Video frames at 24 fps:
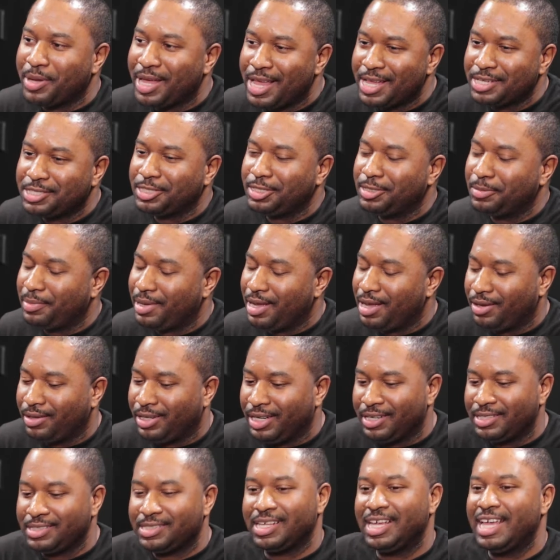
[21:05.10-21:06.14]
passionate about
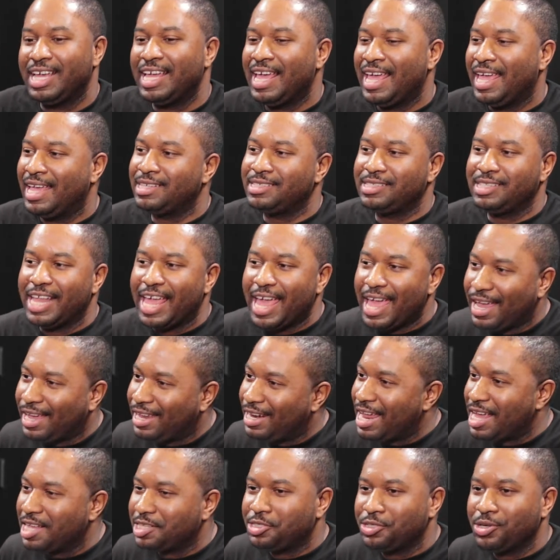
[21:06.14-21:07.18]
and it's
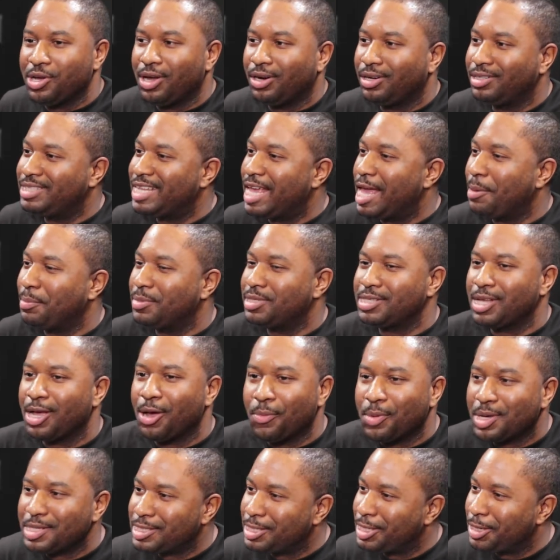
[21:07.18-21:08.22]
nagging at you all the time, it's
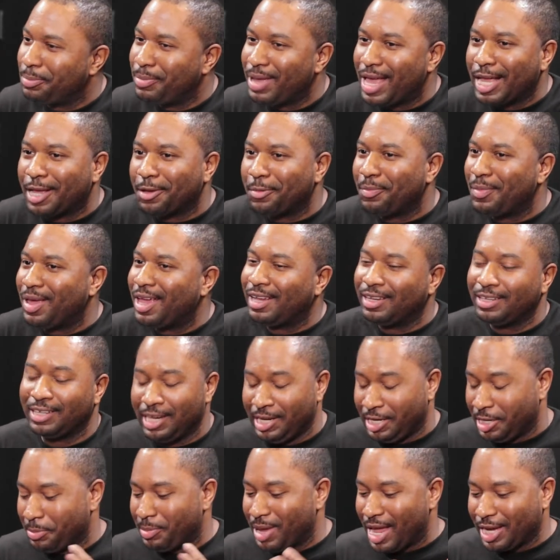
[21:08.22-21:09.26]
always in the back of
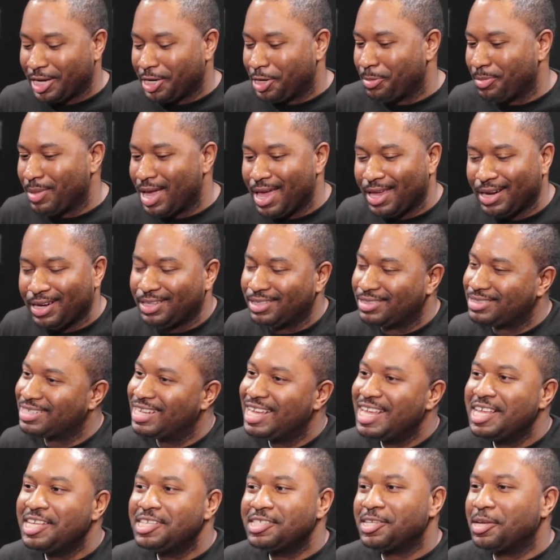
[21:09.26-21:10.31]
your mind. It's
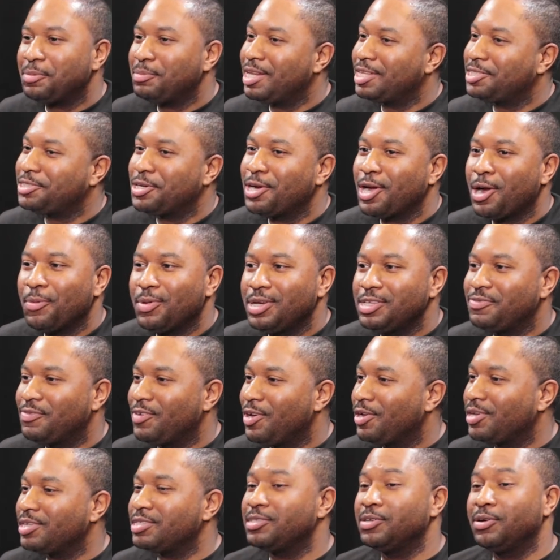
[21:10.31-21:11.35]
something that you're always
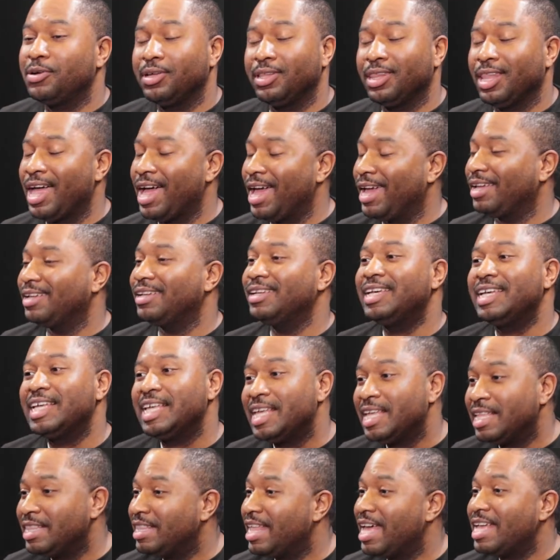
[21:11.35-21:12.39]
focused on. Like
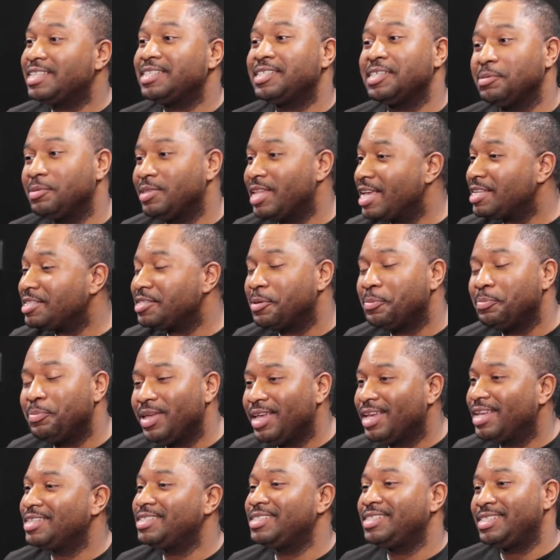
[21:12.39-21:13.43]
that's the
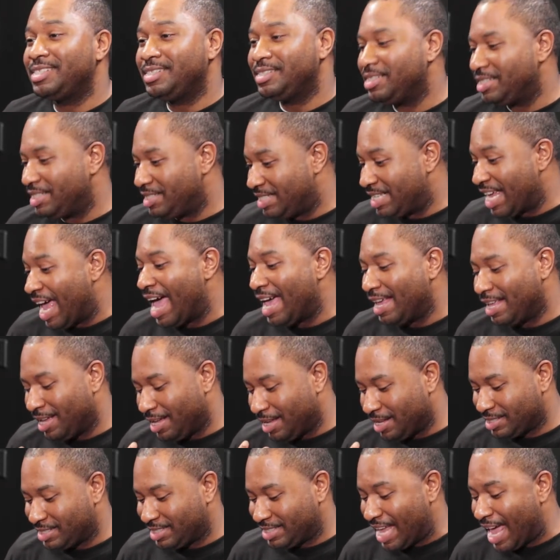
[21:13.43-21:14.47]
biggest
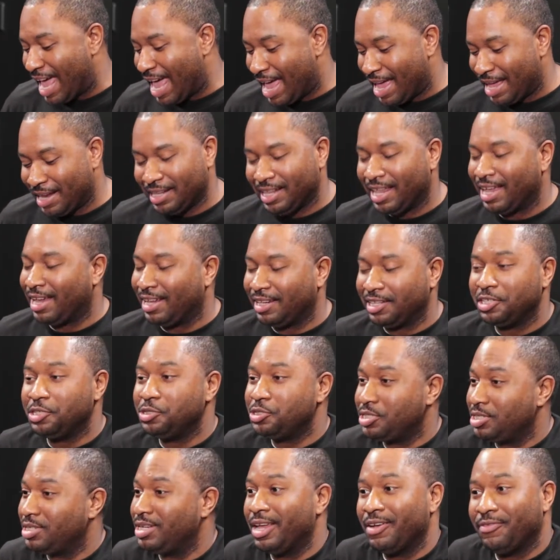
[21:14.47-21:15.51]
sign that you
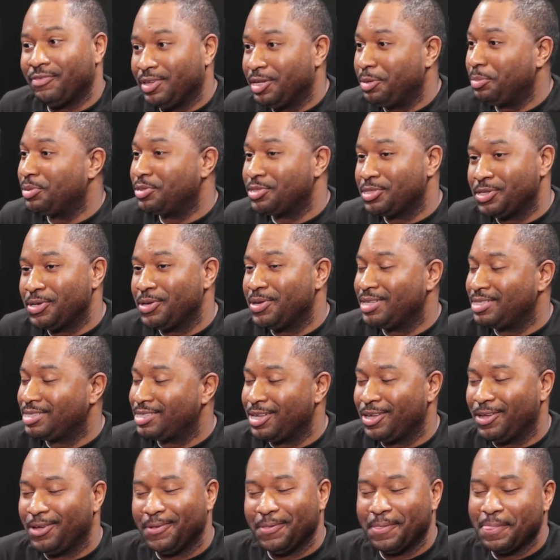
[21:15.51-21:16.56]
should definitely pursue it.
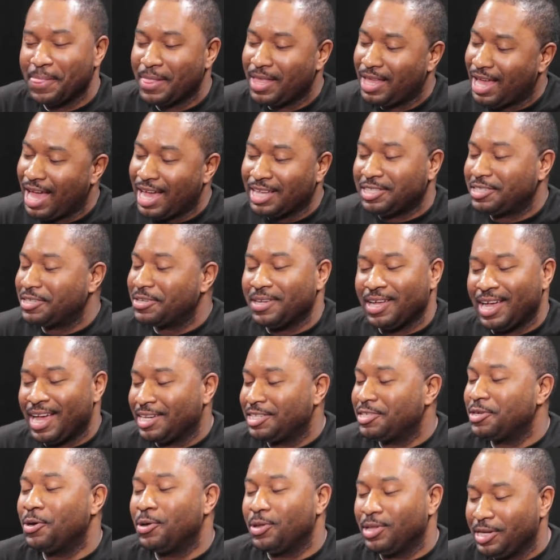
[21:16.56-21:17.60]
So sure. I
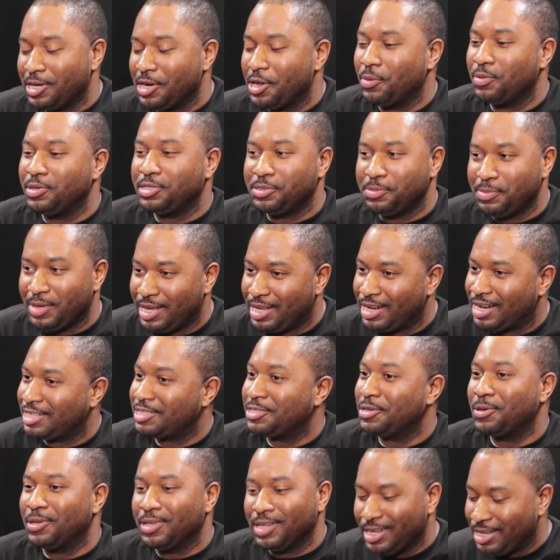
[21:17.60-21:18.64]
totally know what you mean. I
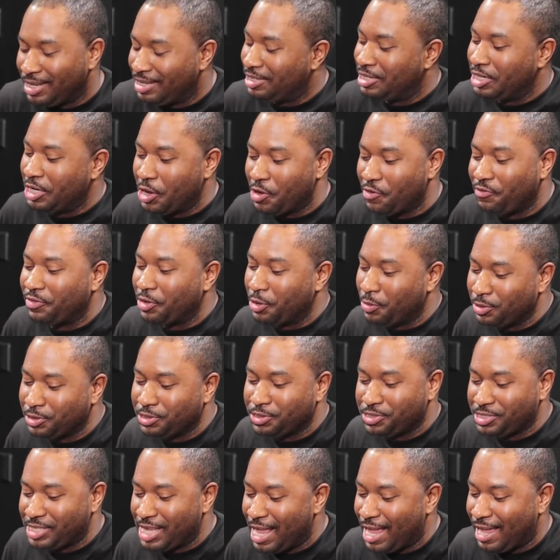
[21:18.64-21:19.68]
totally feel what
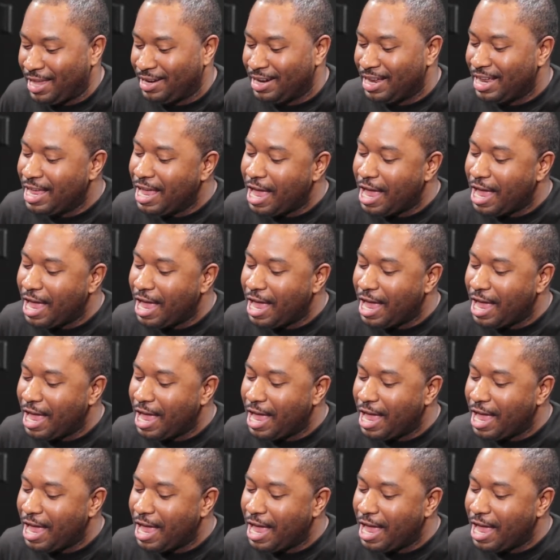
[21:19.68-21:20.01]
you're saying.